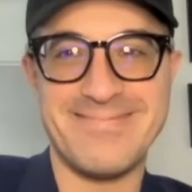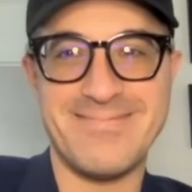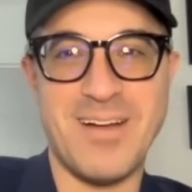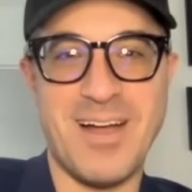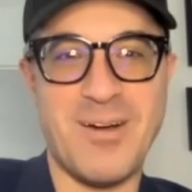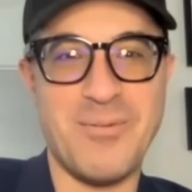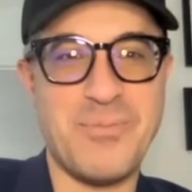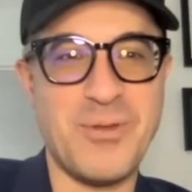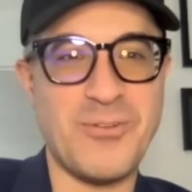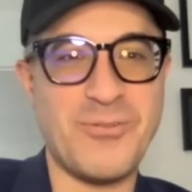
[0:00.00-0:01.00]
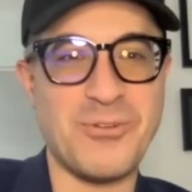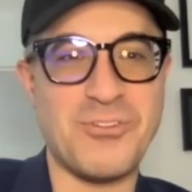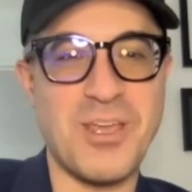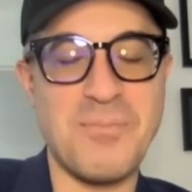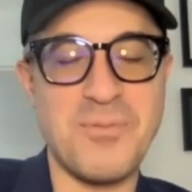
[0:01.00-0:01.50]
Wow, beautiful.
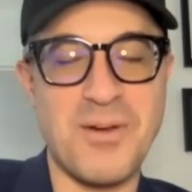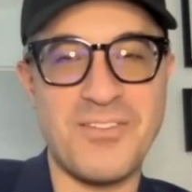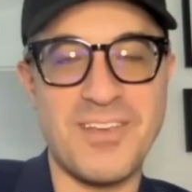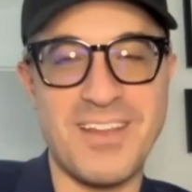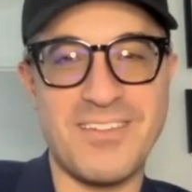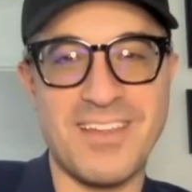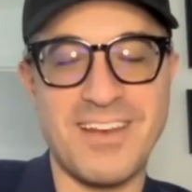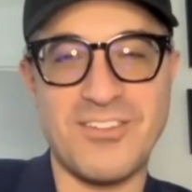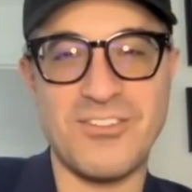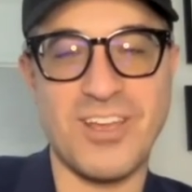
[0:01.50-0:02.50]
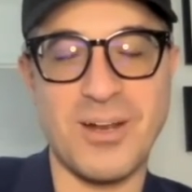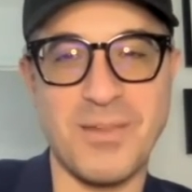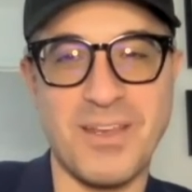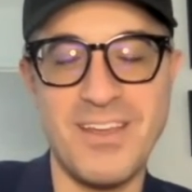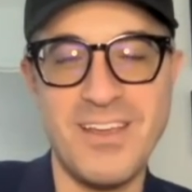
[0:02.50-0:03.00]
James Martinez, ladies and
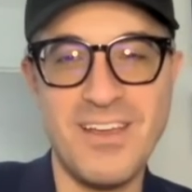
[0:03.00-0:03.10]
gentlemen.